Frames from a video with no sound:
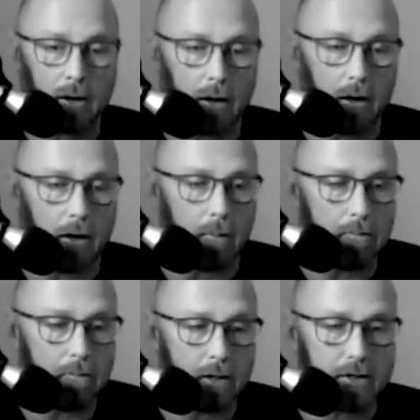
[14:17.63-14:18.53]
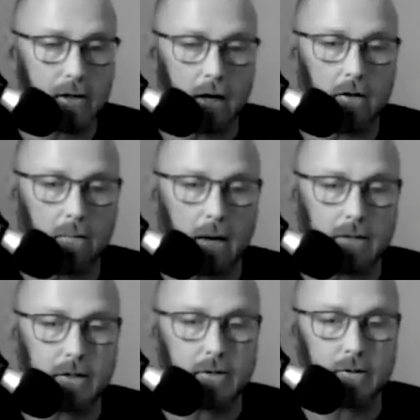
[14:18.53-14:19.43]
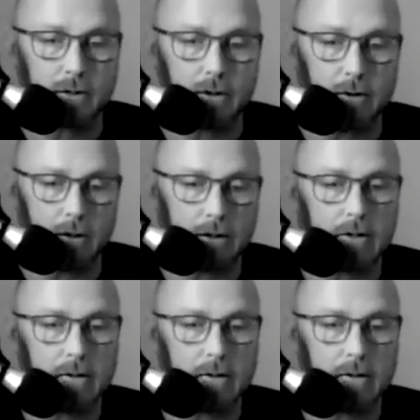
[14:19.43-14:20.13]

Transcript: It's not in their best interest to do this.